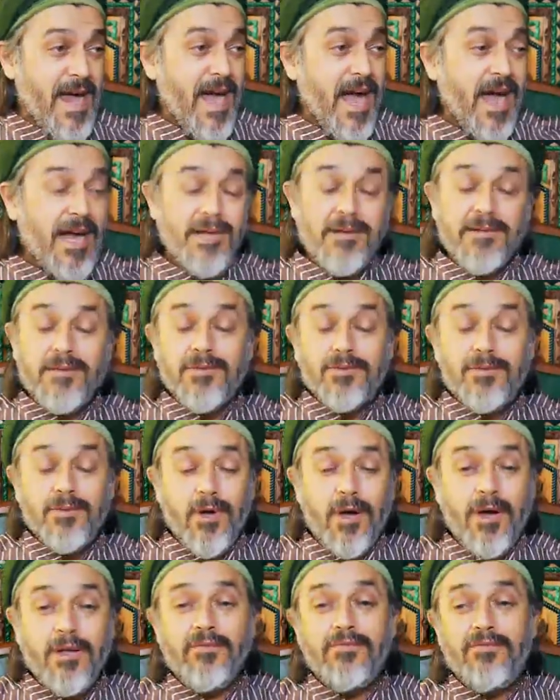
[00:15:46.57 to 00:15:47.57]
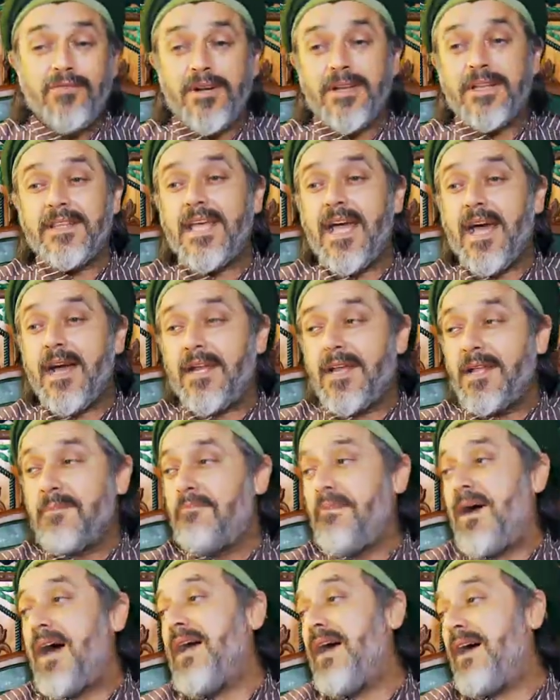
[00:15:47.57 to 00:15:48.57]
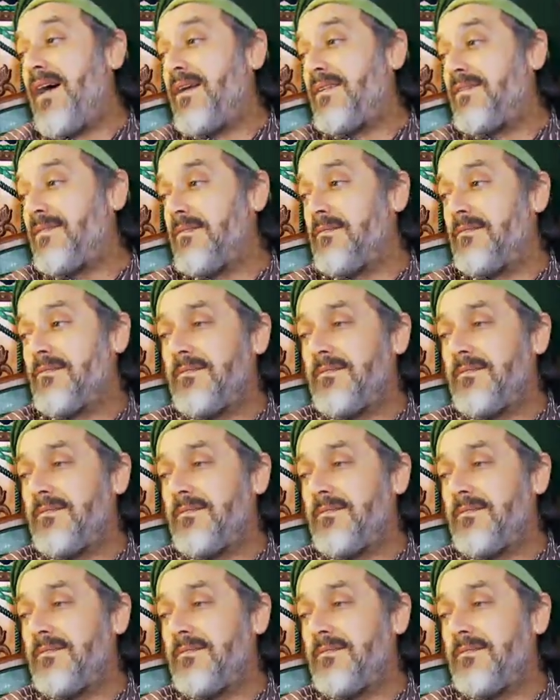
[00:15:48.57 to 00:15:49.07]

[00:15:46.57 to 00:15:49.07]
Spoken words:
I don't forget, they are in my heart.